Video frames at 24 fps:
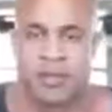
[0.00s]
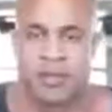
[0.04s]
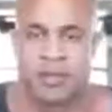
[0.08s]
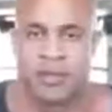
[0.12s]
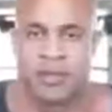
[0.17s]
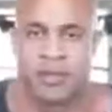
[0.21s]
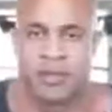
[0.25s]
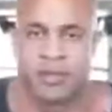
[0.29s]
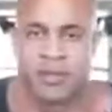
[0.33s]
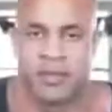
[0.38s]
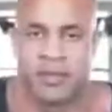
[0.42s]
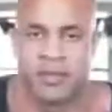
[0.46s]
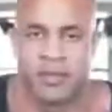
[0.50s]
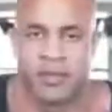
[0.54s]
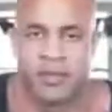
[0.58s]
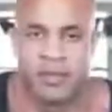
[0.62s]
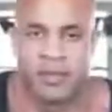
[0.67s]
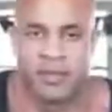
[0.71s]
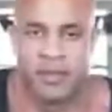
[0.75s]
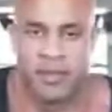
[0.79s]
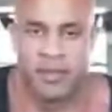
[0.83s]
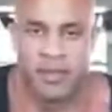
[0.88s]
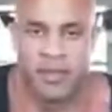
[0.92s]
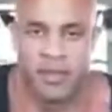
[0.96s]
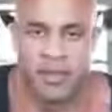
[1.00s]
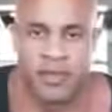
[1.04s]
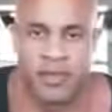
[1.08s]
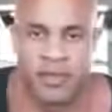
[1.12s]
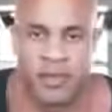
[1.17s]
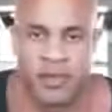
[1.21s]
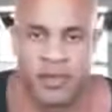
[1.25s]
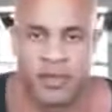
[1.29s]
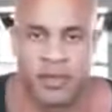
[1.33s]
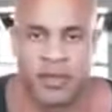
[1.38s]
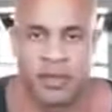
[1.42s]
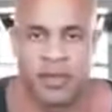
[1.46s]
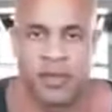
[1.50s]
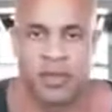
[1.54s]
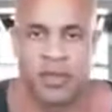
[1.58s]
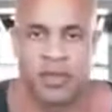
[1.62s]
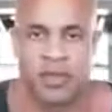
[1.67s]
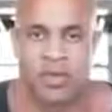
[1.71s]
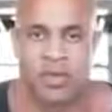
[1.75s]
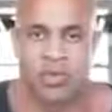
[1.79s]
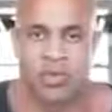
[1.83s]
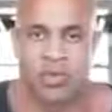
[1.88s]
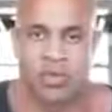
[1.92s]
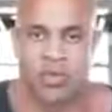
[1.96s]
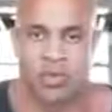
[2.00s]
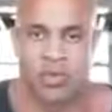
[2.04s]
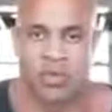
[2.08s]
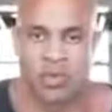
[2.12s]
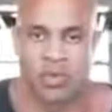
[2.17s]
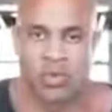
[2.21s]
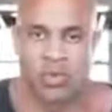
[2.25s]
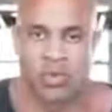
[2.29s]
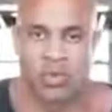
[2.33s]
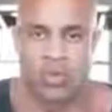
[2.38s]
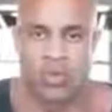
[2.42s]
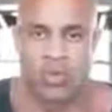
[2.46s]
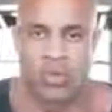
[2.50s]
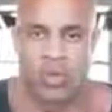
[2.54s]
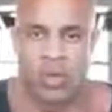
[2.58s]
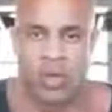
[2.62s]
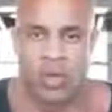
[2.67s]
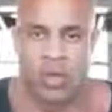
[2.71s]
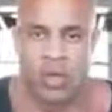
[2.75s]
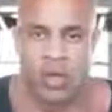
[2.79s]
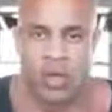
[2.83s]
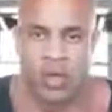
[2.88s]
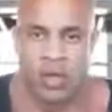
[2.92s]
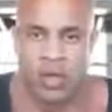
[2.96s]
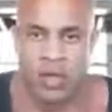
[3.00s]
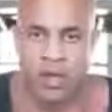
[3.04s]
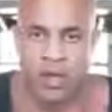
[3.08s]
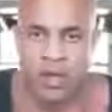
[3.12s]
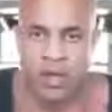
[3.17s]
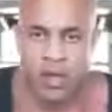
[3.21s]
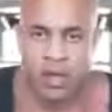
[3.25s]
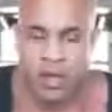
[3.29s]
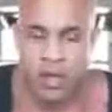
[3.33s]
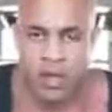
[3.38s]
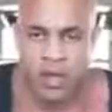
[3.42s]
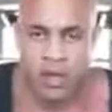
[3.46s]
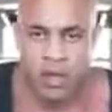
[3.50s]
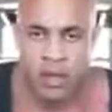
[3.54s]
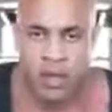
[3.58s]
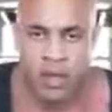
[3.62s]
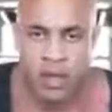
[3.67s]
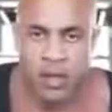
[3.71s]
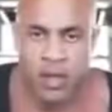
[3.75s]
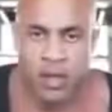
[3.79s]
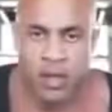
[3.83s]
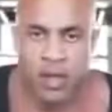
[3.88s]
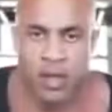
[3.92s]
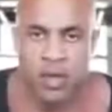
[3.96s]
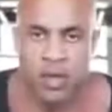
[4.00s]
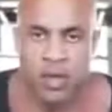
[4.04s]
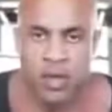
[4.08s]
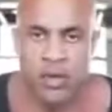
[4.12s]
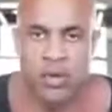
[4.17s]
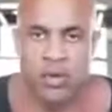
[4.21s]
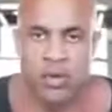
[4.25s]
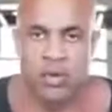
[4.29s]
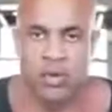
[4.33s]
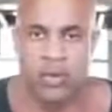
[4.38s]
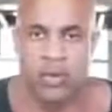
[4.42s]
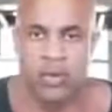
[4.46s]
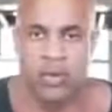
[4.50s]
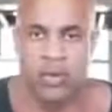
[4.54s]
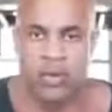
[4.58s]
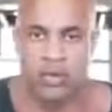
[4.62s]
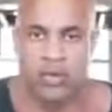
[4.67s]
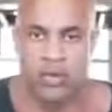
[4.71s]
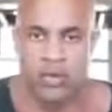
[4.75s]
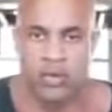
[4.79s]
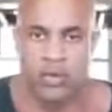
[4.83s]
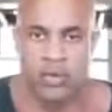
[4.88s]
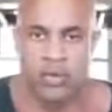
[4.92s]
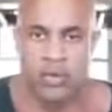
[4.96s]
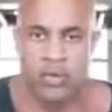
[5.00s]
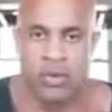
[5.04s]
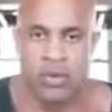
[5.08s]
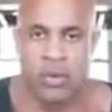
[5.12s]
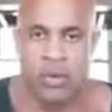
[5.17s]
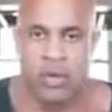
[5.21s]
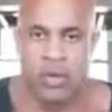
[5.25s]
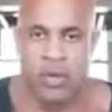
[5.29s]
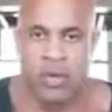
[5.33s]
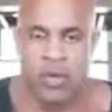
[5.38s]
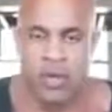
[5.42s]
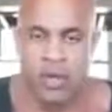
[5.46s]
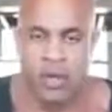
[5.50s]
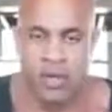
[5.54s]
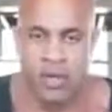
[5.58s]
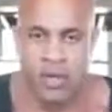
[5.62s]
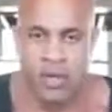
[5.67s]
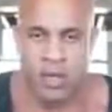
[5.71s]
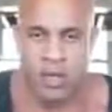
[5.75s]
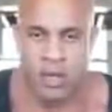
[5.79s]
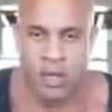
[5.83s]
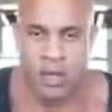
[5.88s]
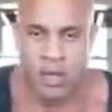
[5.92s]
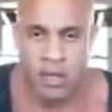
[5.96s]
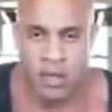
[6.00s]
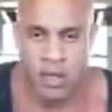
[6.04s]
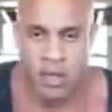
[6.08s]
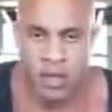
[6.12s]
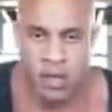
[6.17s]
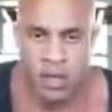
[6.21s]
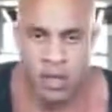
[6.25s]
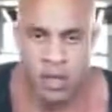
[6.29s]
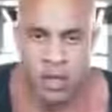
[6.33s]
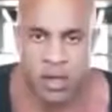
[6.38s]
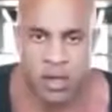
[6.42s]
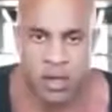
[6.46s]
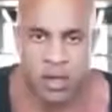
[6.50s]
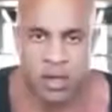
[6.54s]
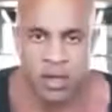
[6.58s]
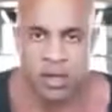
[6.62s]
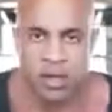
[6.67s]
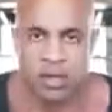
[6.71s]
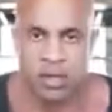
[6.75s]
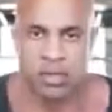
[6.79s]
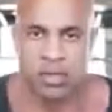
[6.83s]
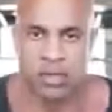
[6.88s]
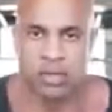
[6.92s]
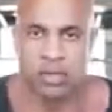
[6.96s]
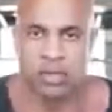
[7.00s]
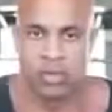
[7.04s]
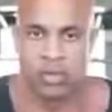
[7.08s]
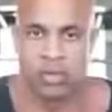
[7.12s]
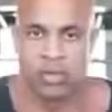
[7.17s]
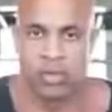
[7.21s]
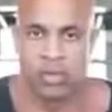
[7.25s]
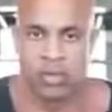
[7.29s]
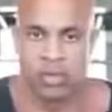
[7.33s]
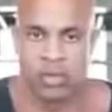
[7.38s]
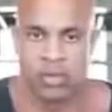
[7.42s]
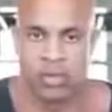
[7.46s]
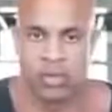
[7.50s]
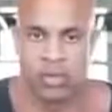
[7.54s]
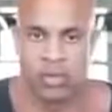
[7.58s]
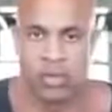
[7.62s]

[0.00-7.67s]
No one is speaking in this clip.